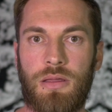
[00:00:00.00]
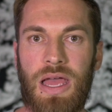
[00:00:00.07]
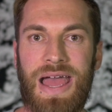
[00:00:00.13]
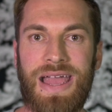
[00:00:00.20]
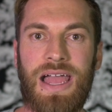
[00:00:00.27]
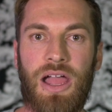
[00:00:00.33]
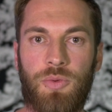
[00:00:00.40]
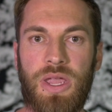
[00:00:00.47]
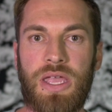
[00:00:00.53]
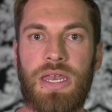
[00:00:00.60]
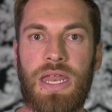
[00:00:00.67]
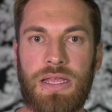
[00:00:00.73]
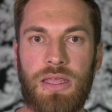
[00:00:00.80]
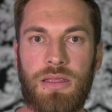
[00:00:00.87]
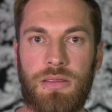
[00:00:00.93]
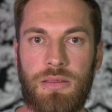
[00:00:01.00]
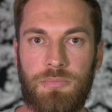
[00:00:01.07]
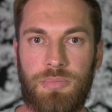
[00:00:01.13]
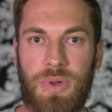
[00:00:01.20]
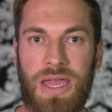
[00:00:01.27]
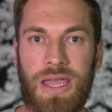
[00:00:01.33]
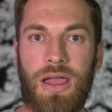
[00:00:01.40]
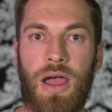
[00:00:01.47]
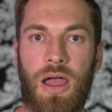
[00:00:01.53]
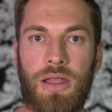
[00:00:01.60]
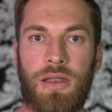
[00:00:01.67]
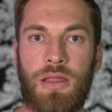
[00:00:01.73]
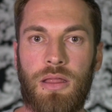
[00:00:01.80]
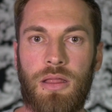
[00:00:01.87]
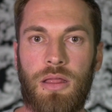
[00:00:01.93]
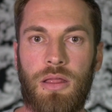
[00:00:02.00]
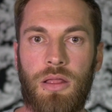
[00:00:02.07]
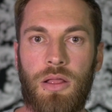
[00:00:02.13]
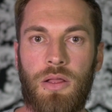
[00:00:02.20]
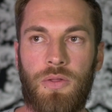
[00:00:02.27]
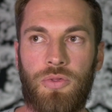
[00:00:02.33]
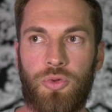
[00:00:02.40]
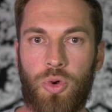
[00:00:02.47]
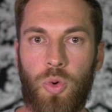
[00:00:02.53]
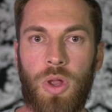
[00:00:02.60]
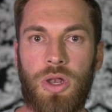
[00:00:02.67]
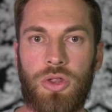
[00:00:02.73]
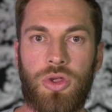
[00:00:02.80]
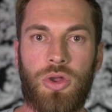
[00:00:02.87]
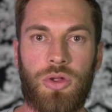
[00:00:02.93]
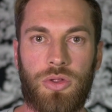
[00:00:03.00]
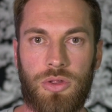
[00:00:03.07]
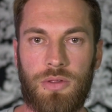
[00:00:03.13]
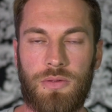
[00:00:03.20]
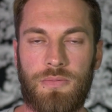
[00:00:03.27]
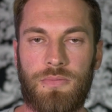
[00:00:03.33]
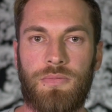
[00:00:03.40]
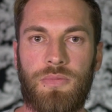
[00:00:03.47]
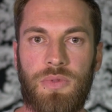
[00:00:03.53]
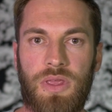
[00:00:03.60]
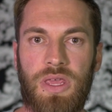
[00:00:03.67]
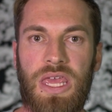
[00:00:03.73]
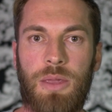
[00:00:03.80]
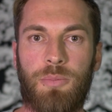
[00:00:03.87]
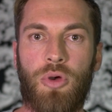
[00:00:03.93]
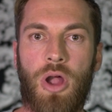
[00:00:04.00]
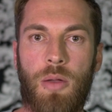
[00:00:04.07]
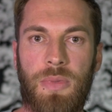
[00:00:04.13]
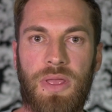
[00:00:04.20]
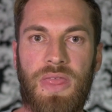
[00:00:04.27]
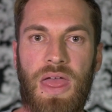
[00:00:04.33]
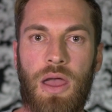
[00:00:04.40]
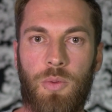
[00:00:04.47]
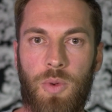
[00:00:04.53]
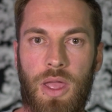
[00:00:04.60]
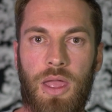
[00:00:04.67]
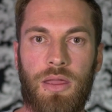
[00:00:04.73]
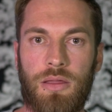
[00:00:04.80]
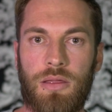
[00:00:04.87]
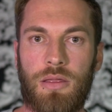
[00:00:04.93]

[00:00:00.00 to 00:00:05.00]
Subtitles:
I got reconnected by God through going to church. He brought me that way.